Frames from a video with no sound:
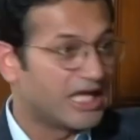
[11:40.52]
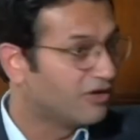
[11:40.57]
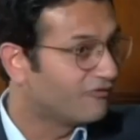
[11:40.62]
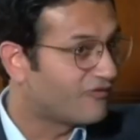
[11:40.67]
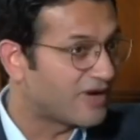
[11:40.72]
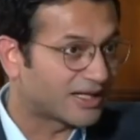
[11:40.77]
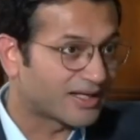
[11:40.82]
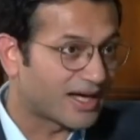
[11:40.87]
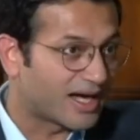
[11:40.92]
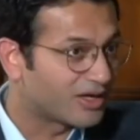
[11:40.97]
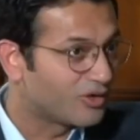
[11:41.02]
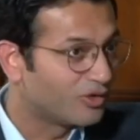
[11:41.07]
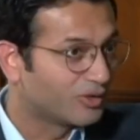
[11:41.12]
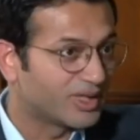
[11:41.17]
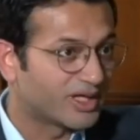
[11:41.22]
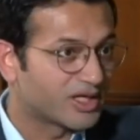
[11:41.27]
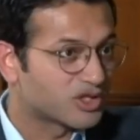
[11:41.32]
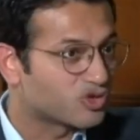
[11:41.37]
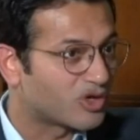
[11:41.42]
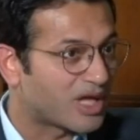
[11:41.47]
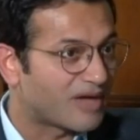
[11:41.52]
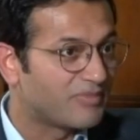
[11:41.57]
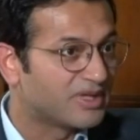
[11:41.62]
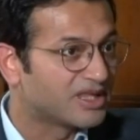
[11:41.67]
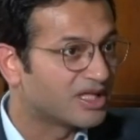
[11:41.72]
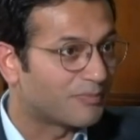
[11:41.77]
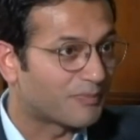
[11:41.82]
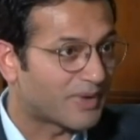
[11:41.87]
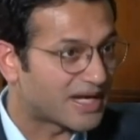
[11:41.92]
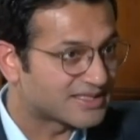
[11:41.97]
in fact argued that it should have
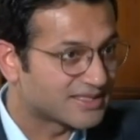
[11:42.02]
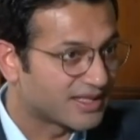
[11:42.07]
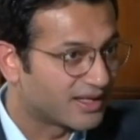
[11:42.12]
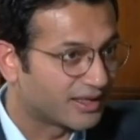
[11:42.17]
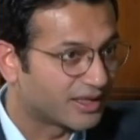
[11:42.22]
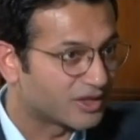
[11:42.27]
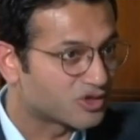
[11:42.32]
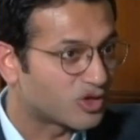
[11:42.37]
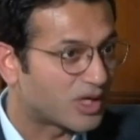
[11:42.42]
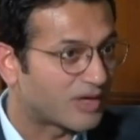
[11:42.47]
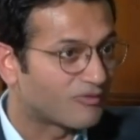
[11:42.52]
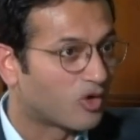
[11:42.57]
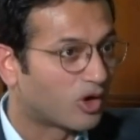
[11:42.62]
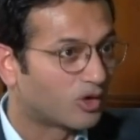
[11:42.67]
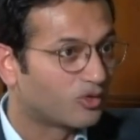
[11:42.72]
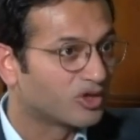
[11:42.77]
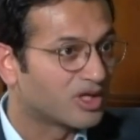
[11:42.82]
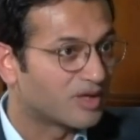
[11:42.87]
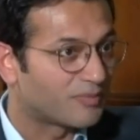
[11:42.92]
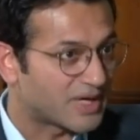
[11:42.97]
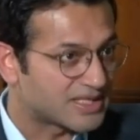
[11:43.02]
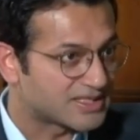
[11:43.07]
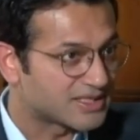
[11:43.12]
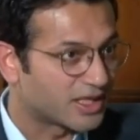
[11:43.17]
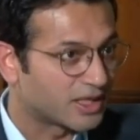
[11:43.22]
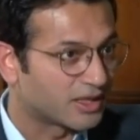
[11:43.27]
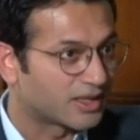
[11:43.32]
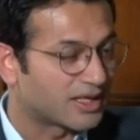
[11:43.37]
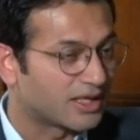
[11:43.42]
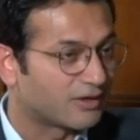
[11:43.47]
been the president. It should have gone to the
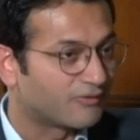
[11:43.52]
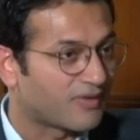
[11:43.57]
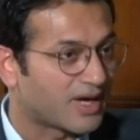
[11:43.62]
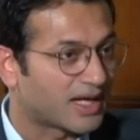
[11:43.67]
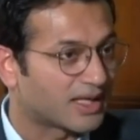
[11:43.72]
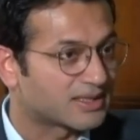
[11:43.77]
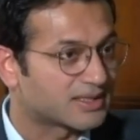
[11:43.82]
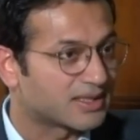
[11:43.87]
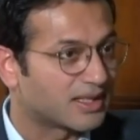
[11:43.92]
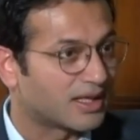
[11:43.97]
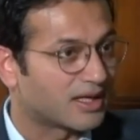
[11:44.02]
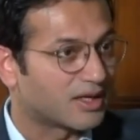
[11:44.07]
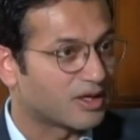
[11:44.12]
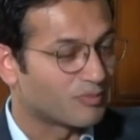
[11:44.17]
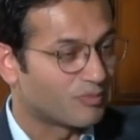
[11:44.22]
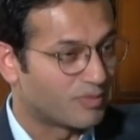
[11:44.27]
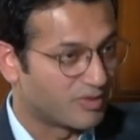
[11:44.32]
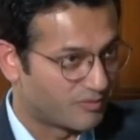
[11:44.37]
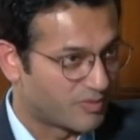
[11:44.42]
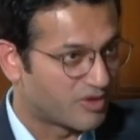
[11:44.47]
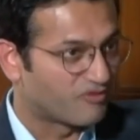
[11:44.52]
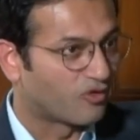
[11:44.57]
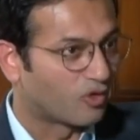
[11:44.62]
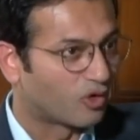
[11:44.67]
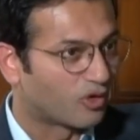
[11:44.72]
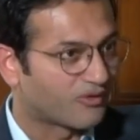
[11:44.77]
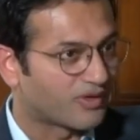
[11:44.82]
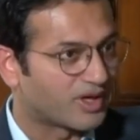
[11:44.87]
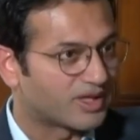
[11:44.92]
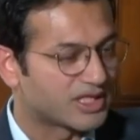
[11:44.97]
president, in fact,
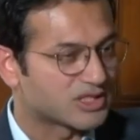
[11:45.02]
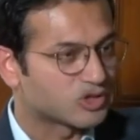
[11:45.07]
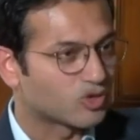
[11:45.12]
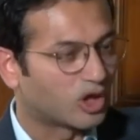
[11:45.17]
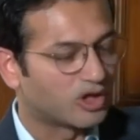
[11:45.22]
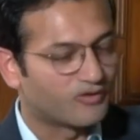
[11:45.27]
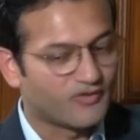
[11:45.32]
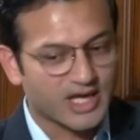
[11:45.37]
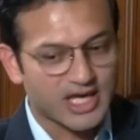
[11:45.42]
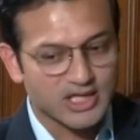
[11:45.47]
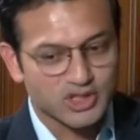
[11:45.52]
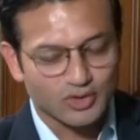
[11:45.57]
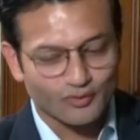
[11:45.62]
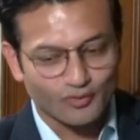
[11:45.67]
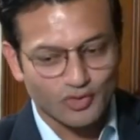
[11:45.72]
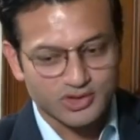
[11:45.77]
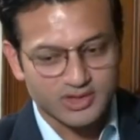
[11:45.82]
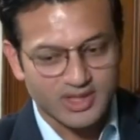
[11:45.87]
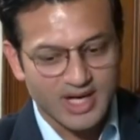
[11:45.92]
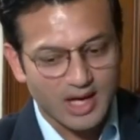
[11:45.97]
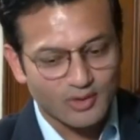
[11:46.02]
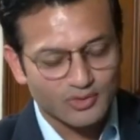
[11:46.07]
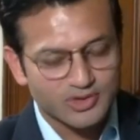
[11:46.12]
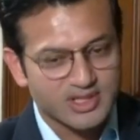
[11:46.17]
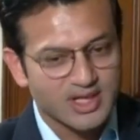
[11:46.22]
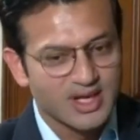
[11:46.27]
before disqualification was announced.